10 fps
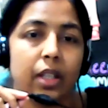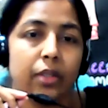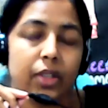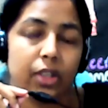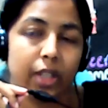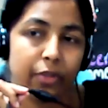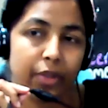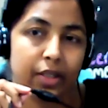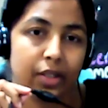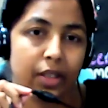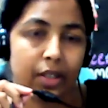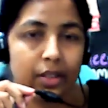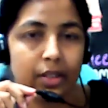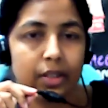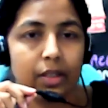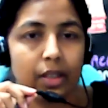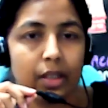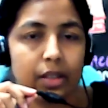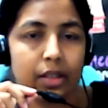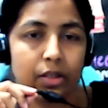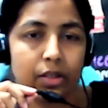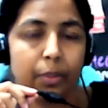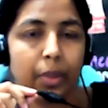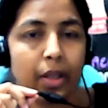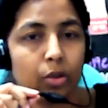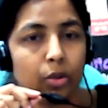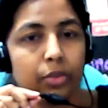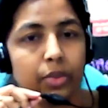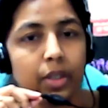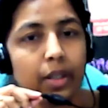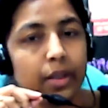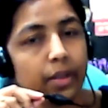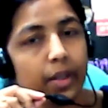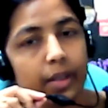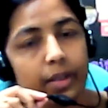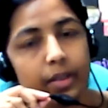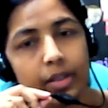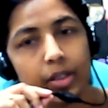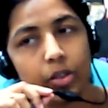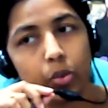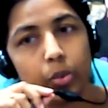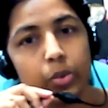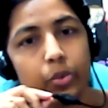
which affects here the certain part of the umbilical system.